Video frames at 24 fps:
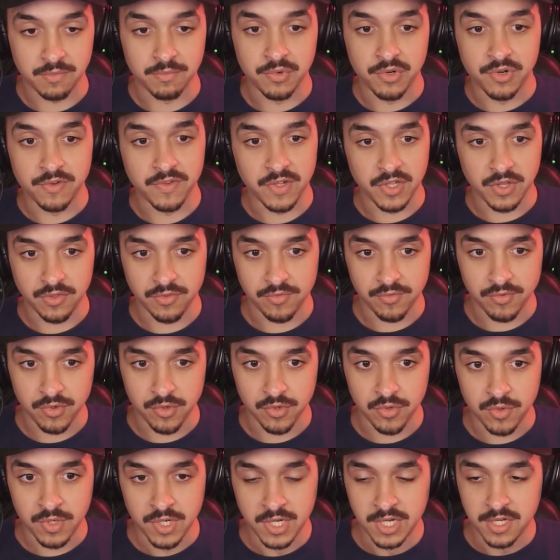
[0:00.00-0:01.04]
You're moving
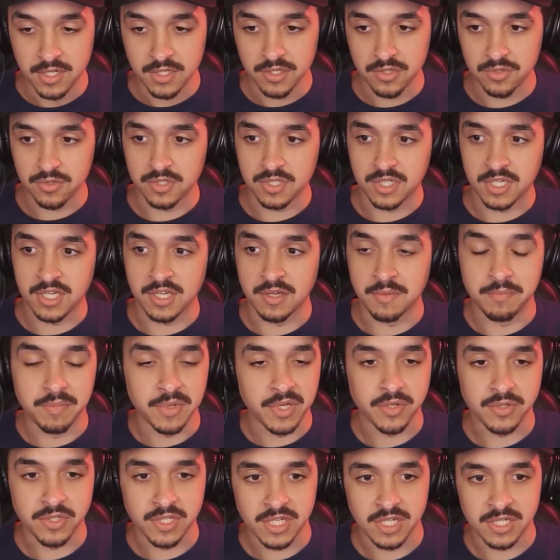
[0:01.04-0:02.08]
through, you're looking
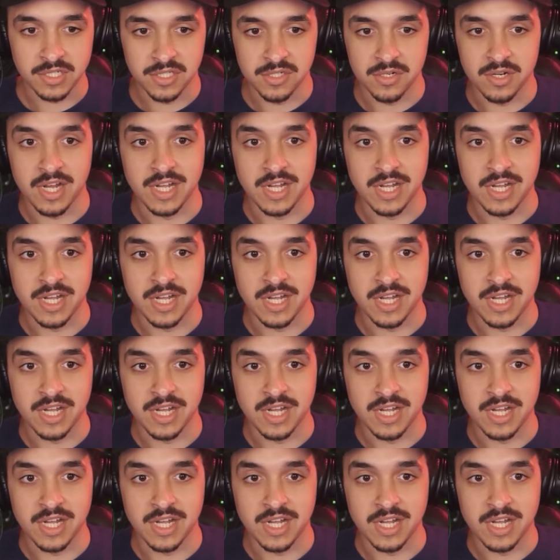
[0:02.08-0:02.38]
at buildings.